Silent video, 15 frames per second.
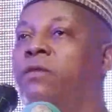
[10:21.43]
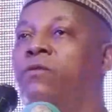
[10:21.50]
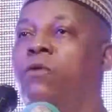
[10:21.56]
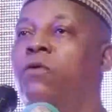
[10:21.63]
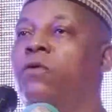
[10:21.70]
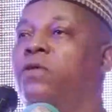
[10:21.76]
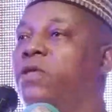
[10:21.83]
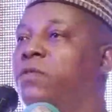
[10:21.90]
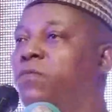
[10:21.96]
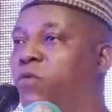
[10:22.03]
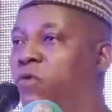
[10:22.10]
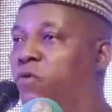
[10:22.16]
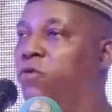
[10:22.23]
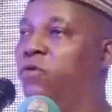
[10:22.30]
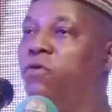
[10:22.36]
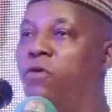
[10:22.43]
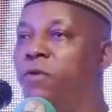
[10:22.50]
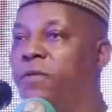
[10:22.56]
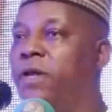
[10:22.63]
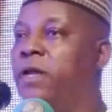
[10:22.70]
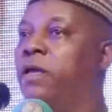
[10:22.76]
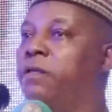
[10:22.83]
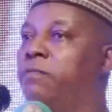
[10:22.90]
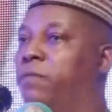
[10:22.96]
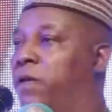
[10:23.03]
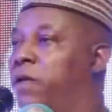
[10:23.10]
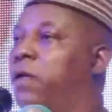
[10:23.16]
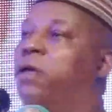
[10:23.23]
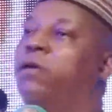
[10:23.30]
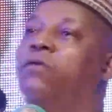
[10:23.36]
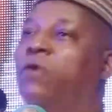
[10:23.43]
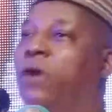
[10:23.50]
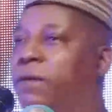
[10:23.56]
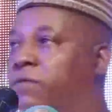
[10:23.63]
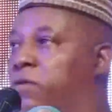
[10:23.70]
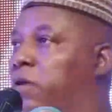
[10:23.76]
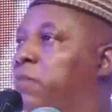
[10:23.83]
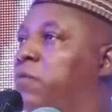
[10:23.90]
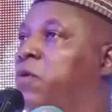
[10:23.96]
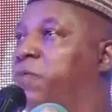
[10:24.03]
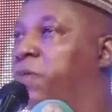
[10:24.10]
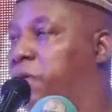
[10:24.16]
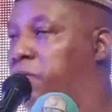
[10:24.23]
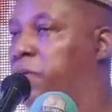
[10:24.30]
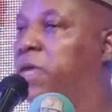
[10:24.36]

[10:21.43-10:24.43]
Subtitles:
no, this Borno governor, you have to remove him.